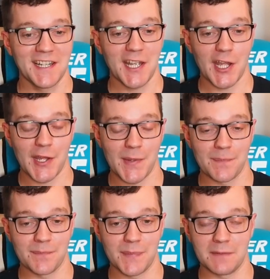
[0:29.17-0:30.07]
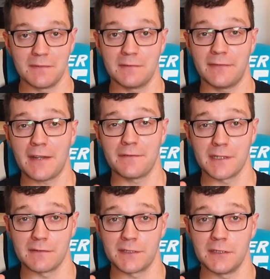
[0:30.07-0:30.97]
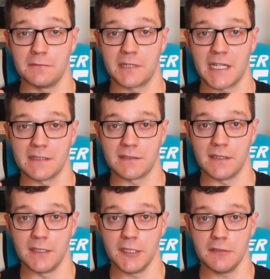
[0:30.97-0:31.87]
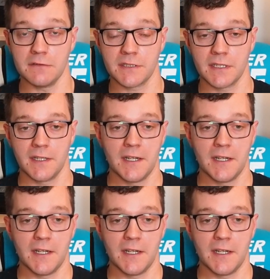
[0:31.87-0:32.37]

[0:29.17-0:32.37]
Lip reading: But without further ado, we'll get into the news.